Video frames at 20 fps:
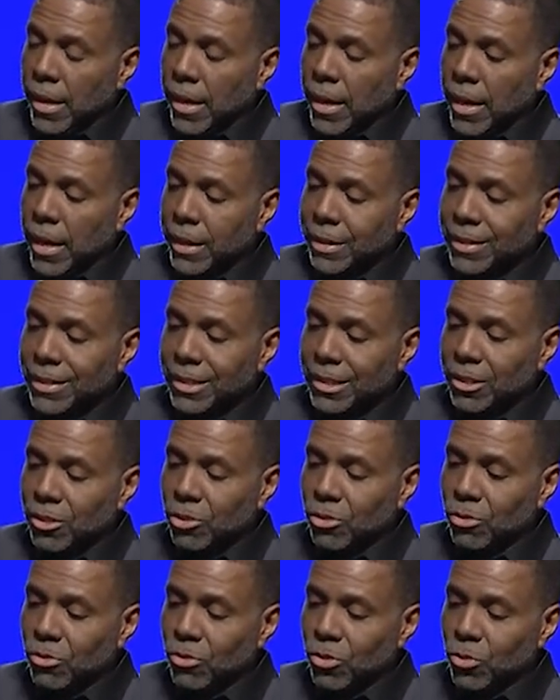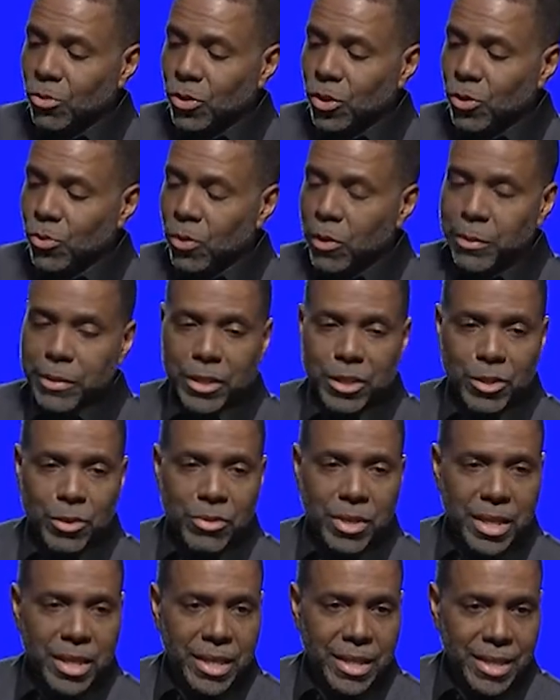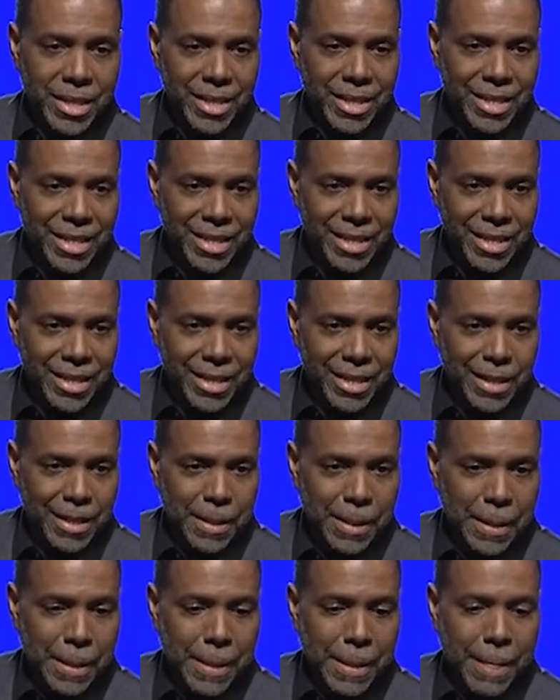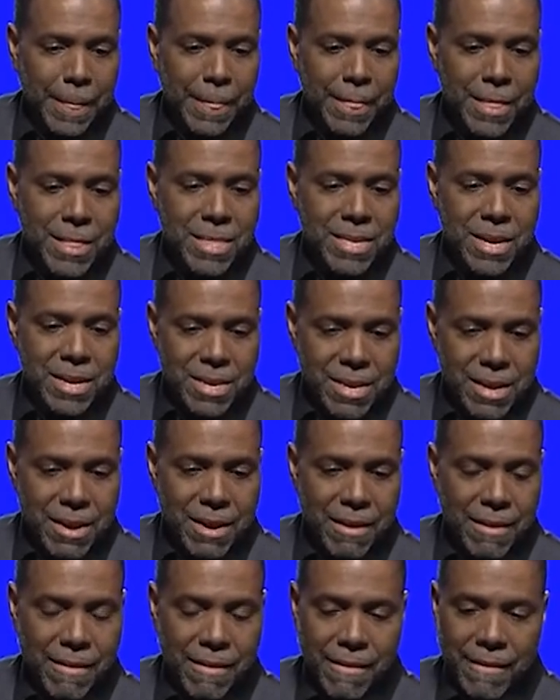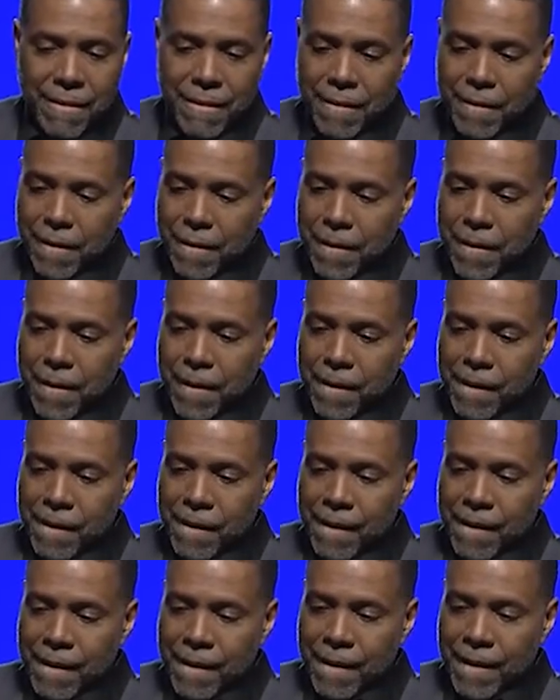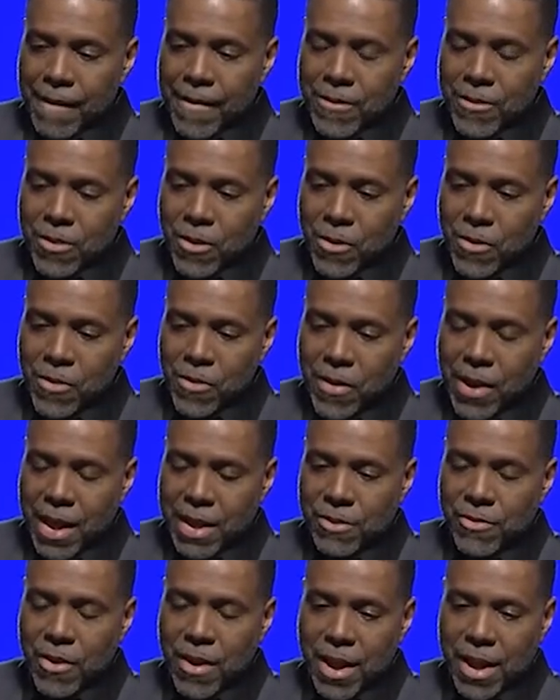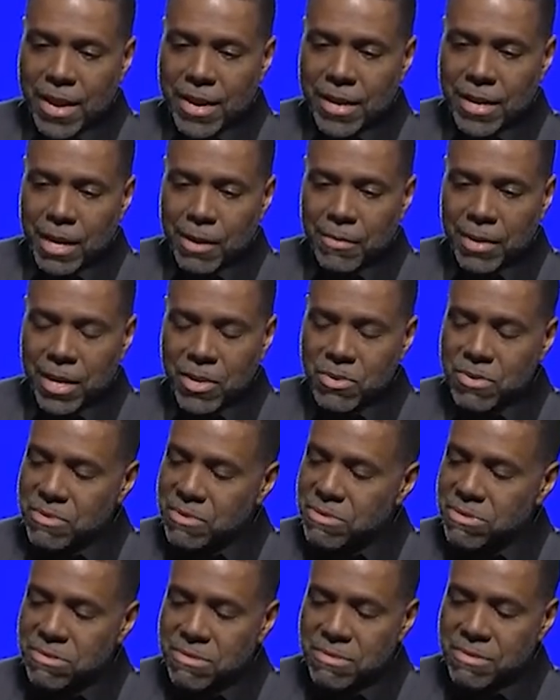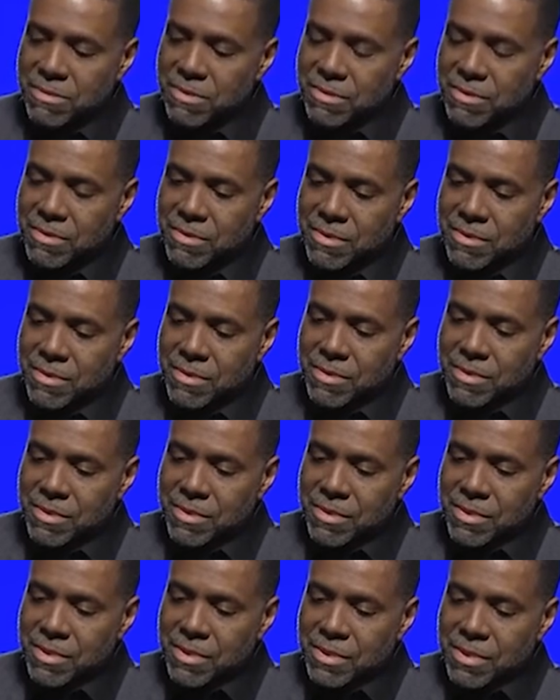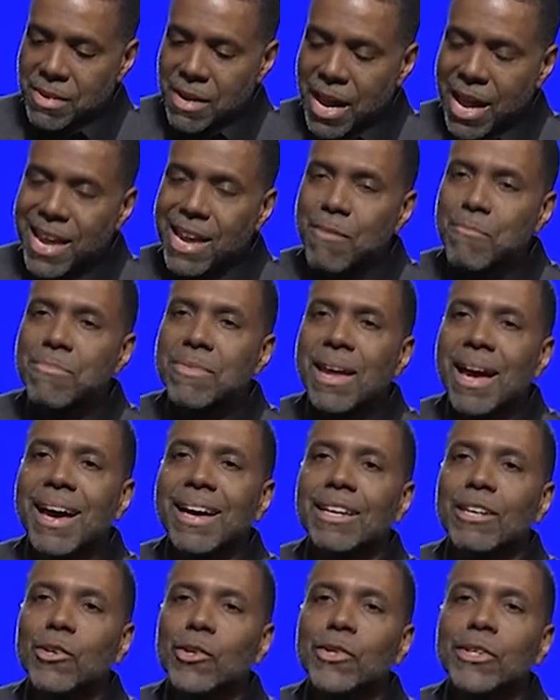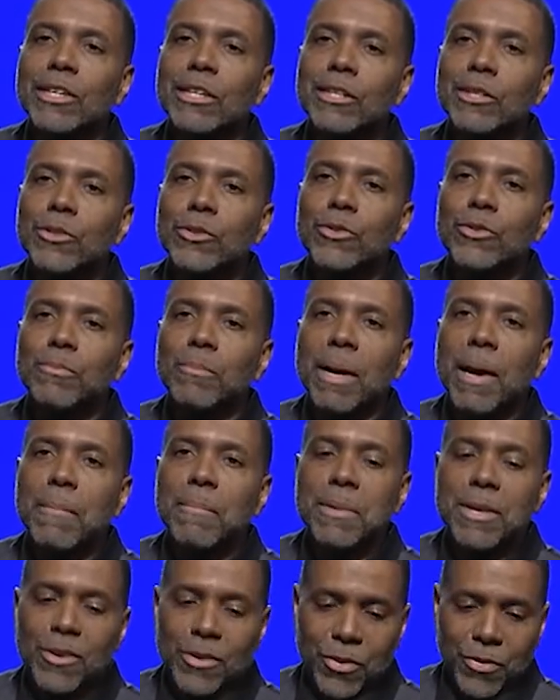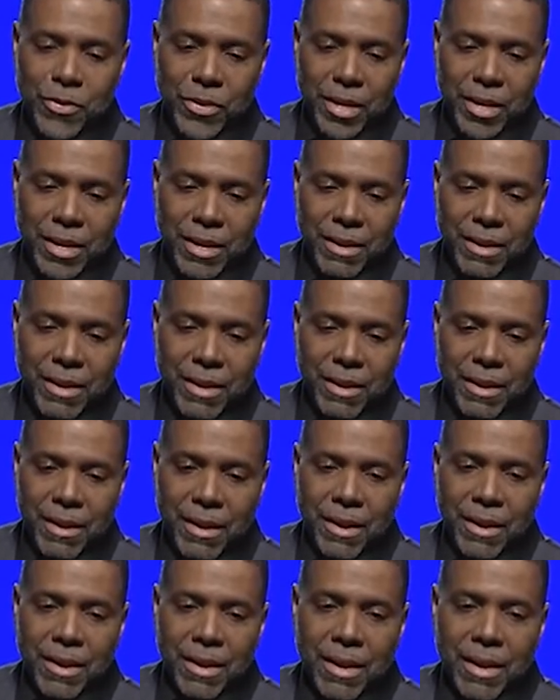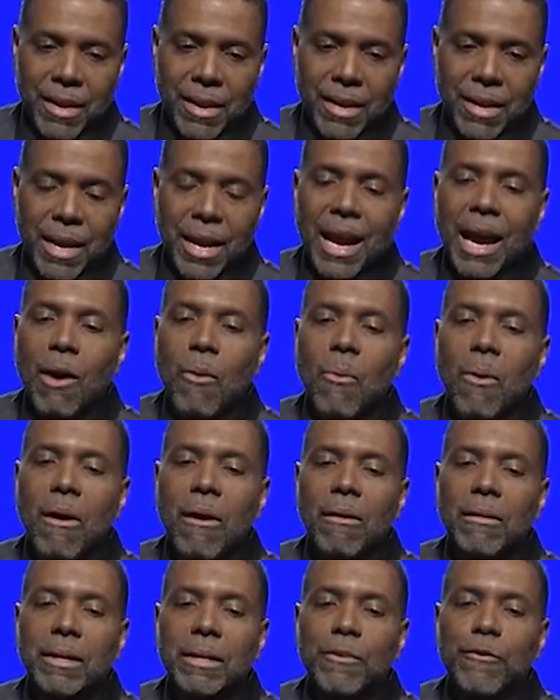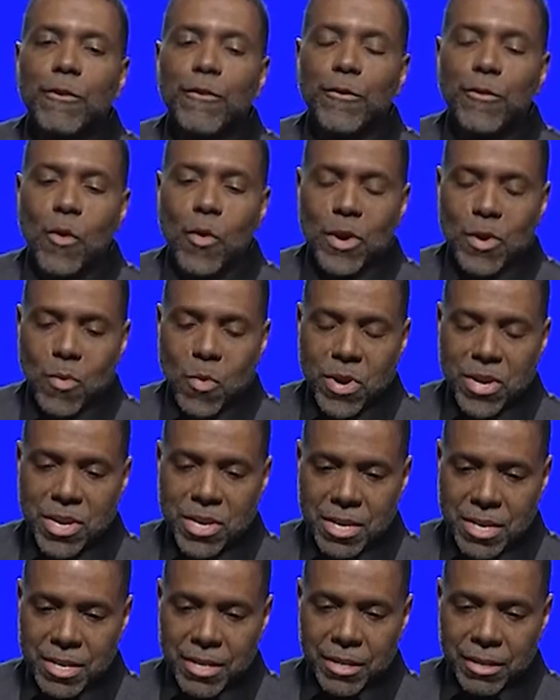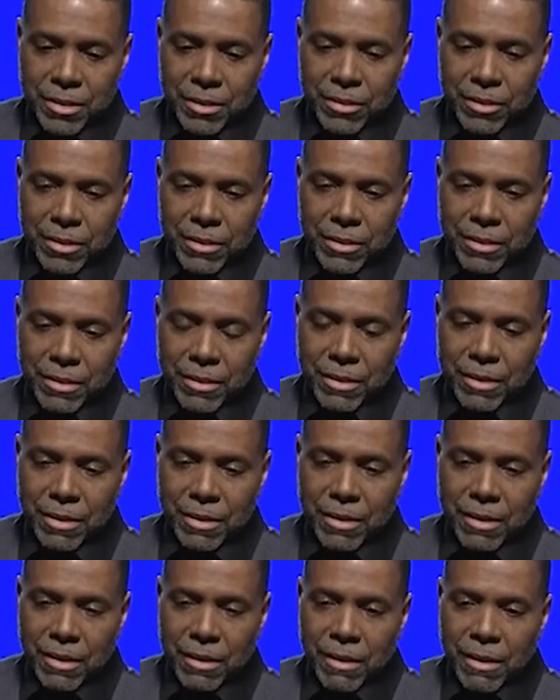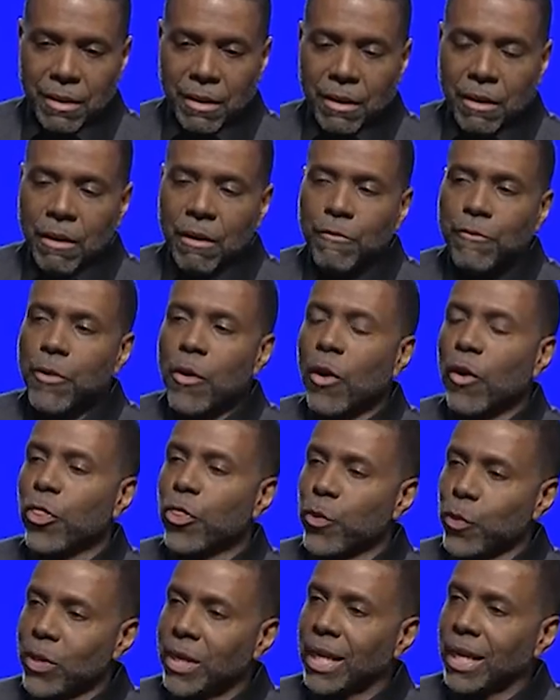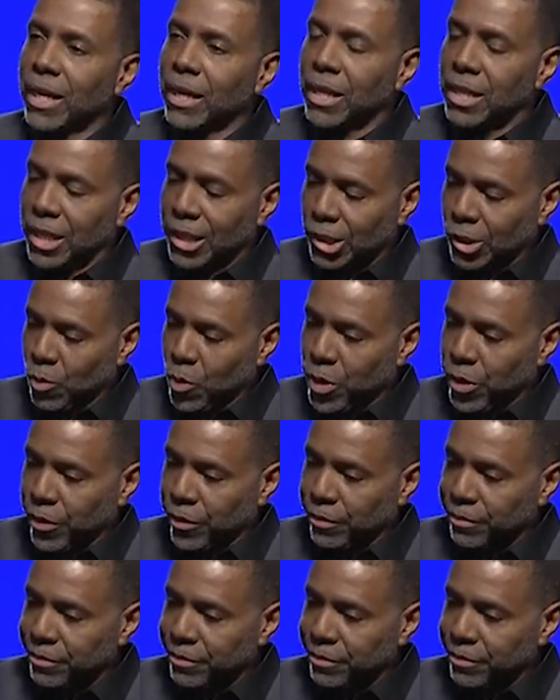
I said, So you want me to do that? He said, Yeah. And so I tried, and I'm like, Ooh, I am not going to lose my ministry that I walked in for 41 years for a three letter cussing word.